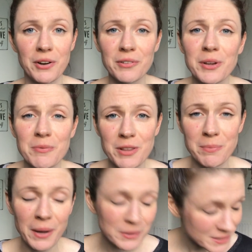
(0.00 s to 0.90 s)
group for the
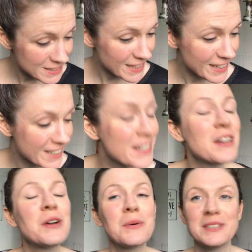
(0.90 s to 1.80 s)
poster,
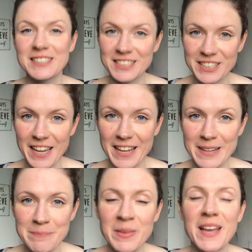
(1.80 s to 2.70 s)
which is a
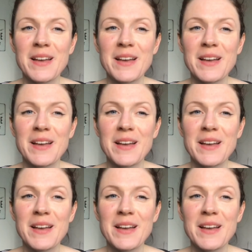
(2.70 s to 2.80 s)
shame,